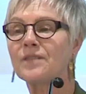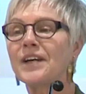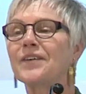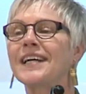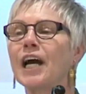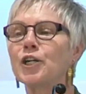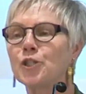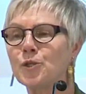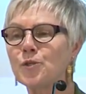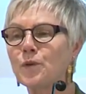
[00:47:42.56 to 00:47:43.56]
very
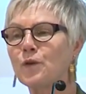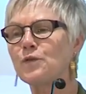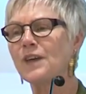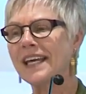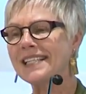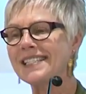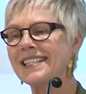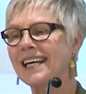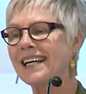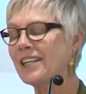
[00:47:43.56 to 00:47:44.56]
unusual face,
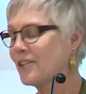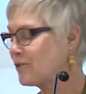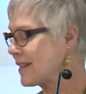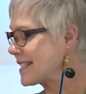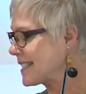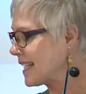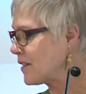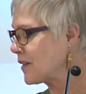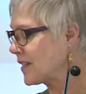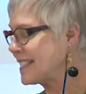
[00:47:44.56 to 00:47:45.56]
dressed in
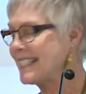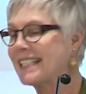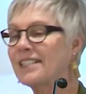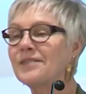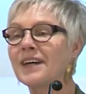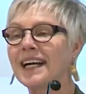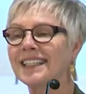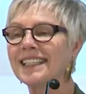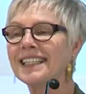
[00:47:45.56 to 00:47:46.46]
a very dignified